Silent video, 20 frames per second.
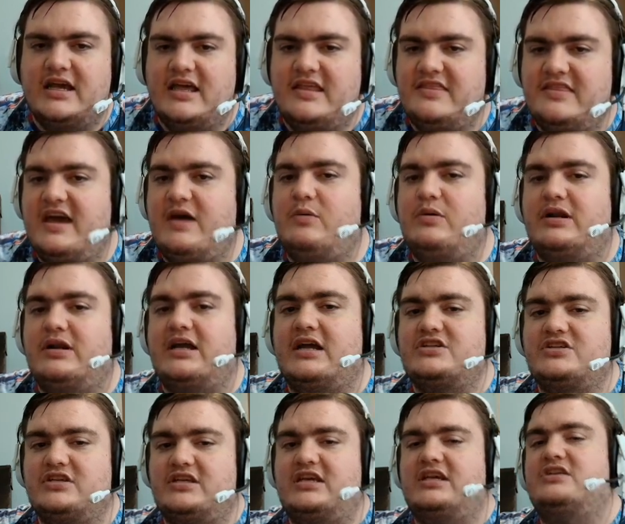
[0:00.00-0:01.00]
And that would
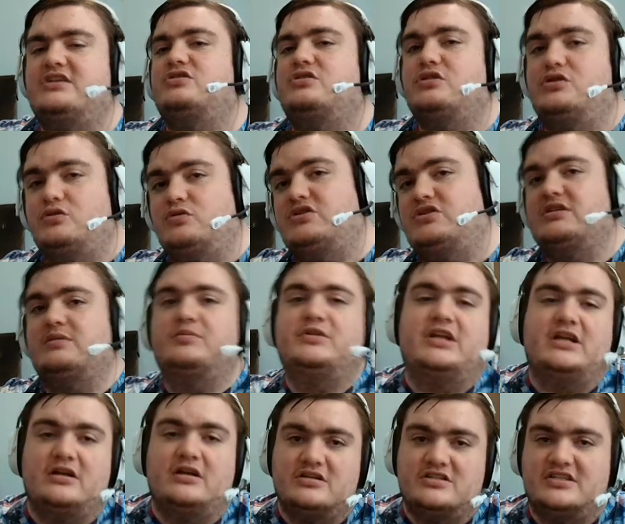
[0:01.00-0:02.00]
actually introduce the
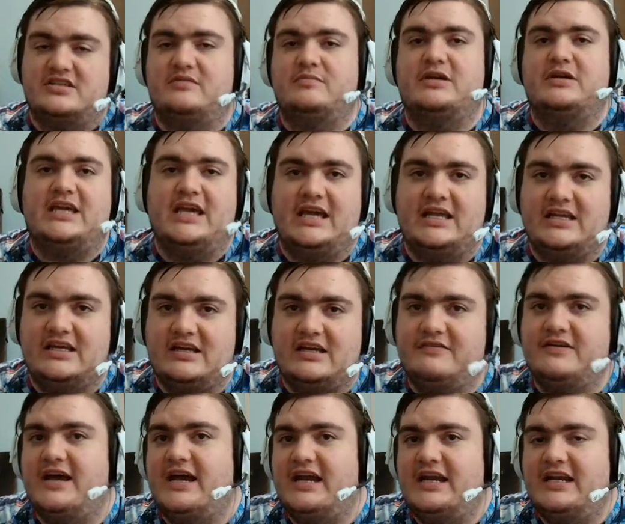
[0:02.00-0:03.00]
player to the mechanic
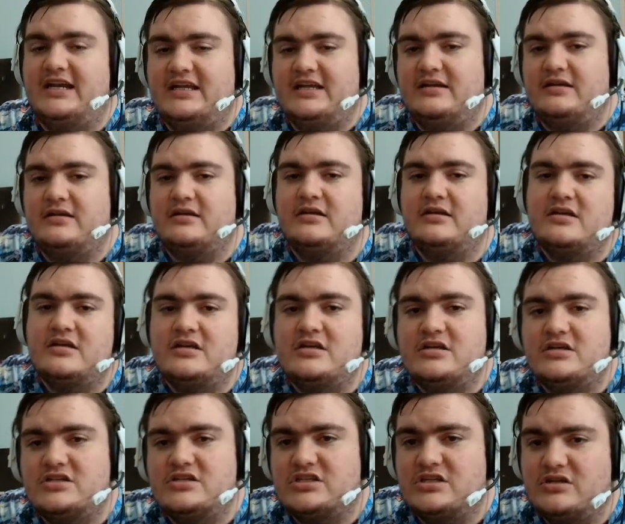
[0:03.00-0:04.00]
of hiding.
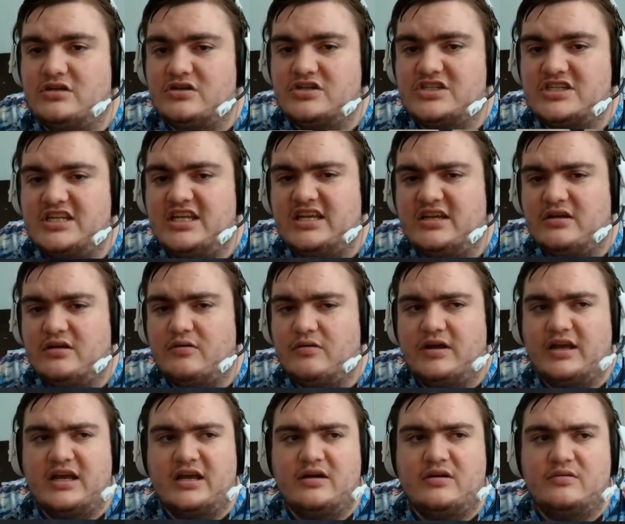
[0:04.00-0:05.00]
So you're sneaking
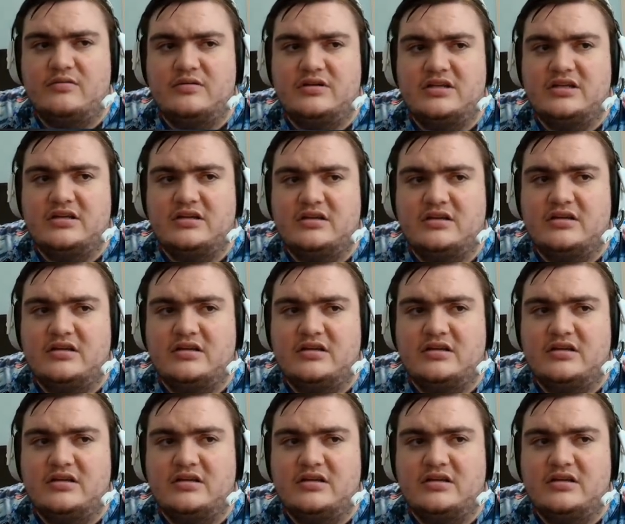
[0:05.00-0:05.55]
around,